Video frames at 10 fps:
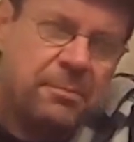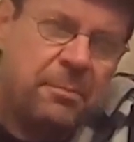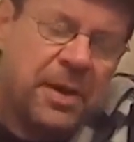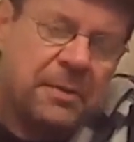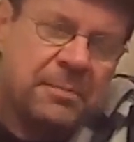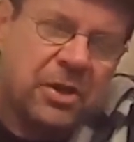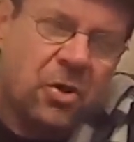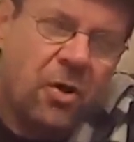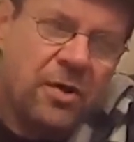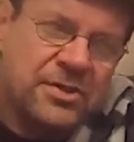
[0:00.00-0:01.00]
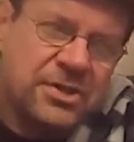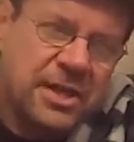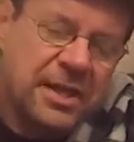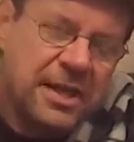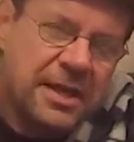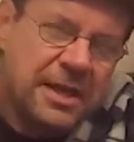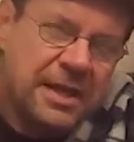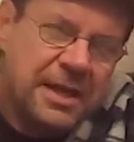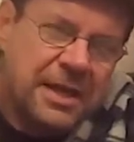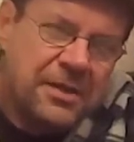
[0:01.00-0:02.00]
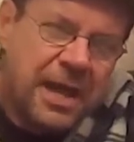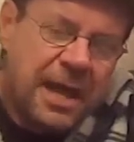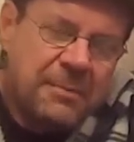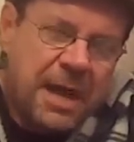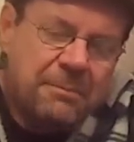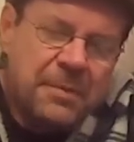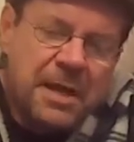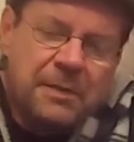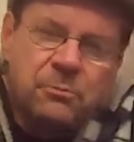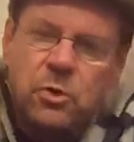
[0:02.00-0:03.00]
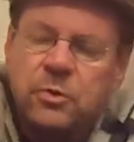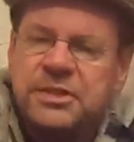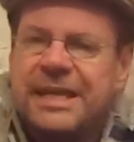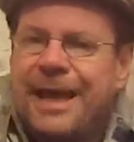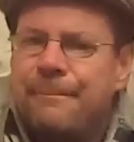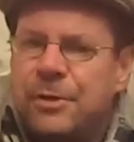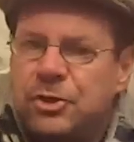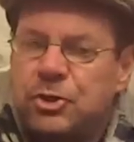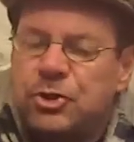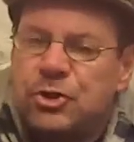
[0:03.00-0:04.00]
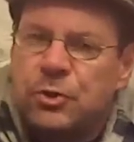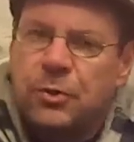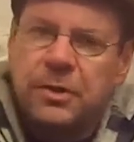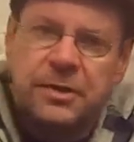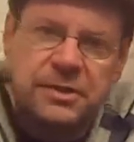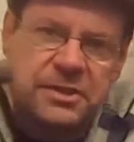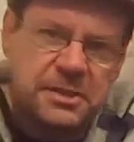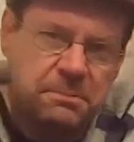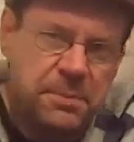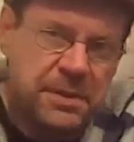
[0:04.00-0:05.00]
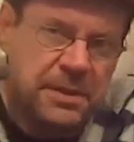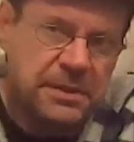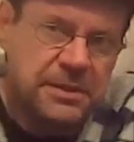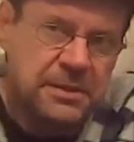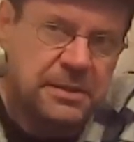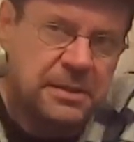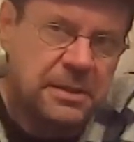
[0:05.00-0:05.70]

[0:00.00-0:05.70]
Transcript: But because I'm, I'm, I'm nosing a mature spirit,